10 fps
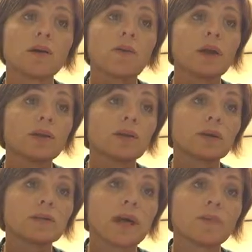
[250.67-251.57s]
a way to look
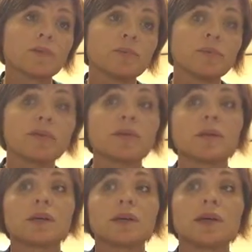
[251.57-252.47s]
at adaptable
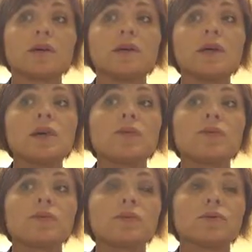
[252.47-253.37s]
curricula
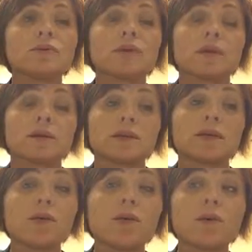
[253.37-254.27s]
through selecting
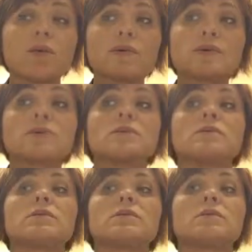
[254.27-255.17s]
goals,
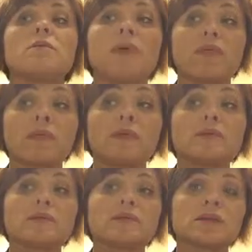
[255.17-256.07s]

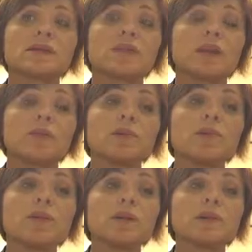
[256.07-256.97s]
methods, assessment, and
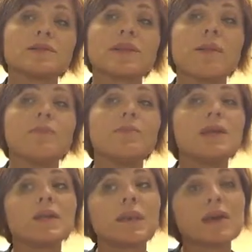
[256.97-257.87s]
materials that
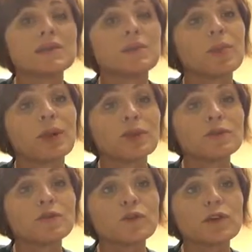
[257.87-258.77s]
minimize the
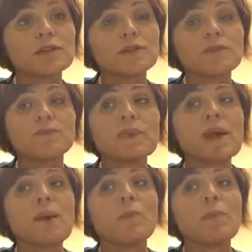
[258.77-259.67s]
barriers for kids,
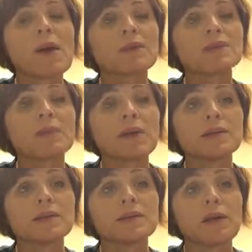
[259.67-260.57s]
but
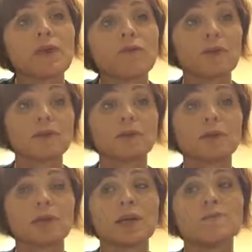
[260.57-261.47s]
maximize the
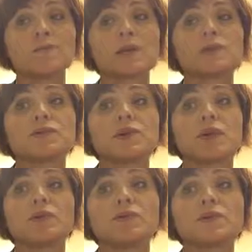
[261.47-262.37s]
flexibility.
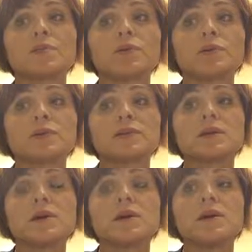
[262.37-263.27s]
So it supports